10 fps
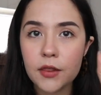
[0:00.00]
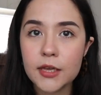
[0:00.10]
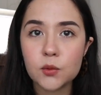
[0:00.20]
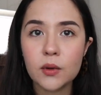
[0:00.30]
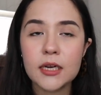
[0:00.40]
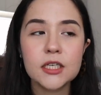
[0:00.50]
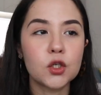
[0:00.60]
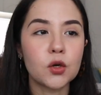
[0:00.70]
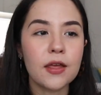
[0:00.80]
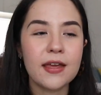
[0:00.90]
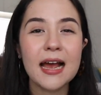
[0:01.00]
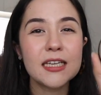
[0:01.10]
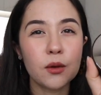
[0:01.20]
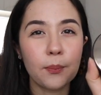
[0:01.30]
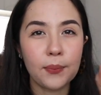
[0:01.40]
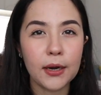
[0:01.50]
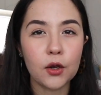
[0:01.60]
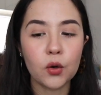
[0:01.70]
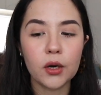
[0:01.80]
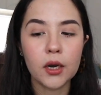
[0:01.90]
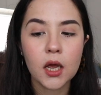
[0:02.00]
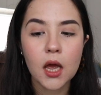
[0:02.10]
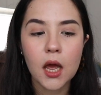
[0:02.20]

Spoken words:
This one is good. I think it has a pretty good